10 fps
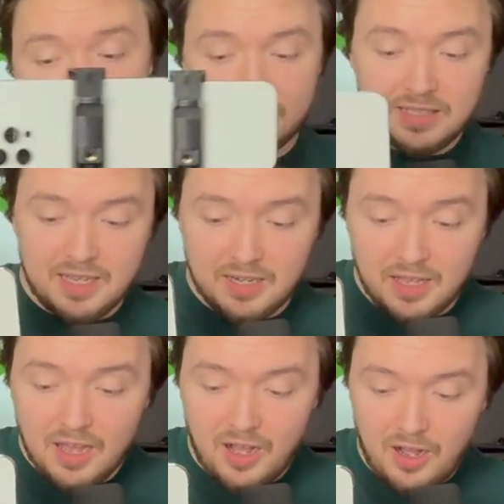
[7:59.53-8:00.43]
said,
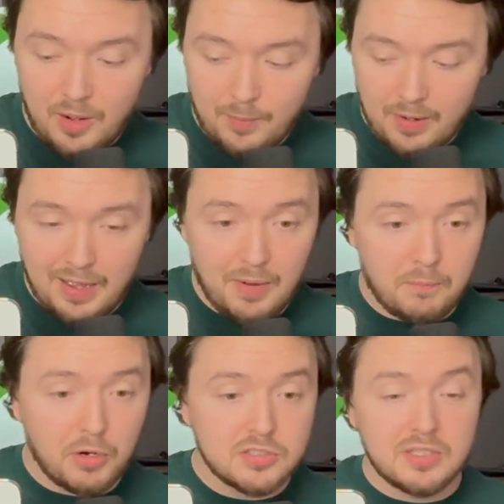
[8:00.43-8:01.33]
um,
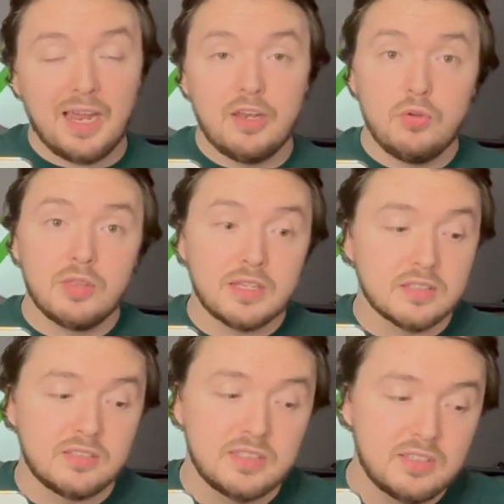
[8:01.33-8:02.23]
personally, I do think the
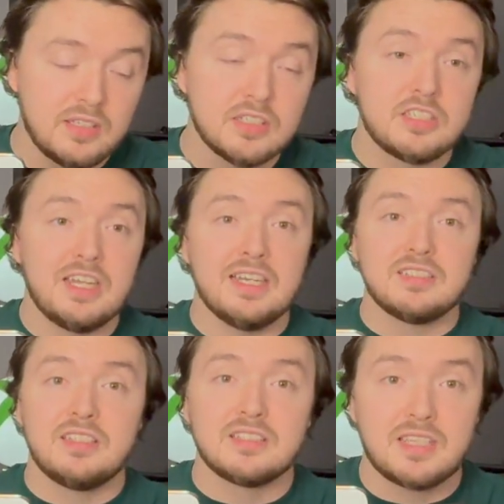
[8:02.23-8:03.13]
16 inch
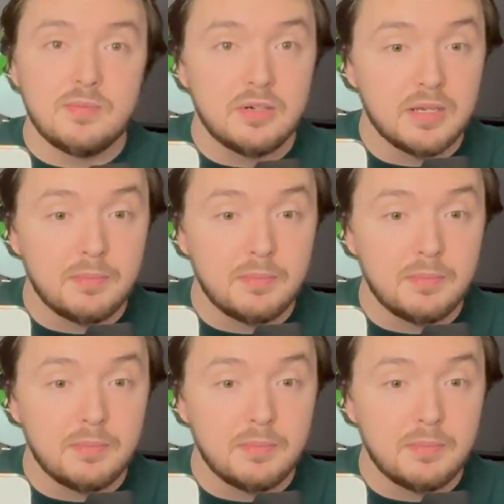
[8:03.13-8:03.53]
chassis is keeping it a